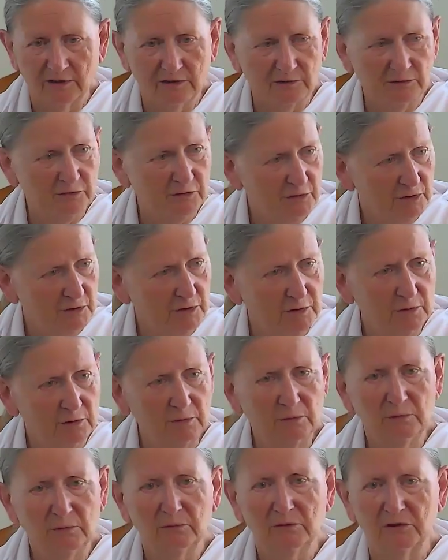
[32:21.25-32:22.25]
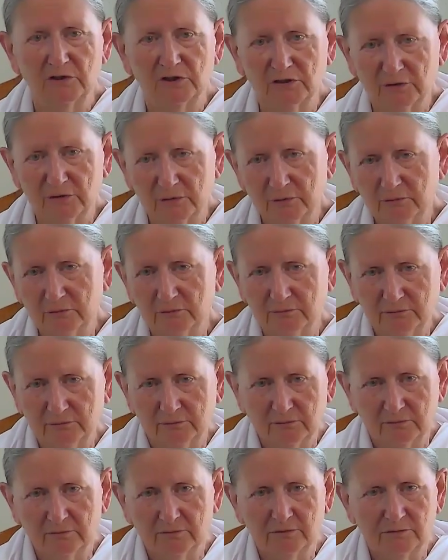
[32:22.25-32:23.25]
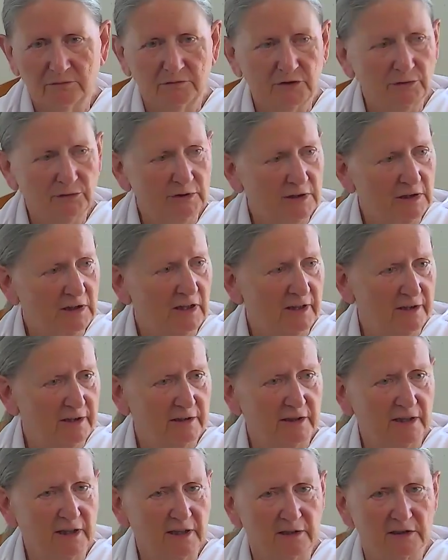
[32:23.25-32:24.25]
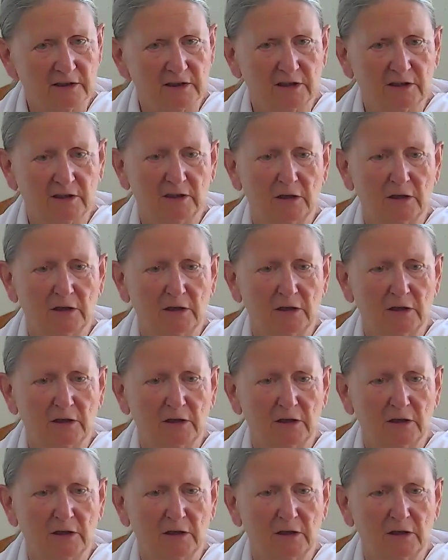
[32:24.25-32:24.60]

for you to do it like that.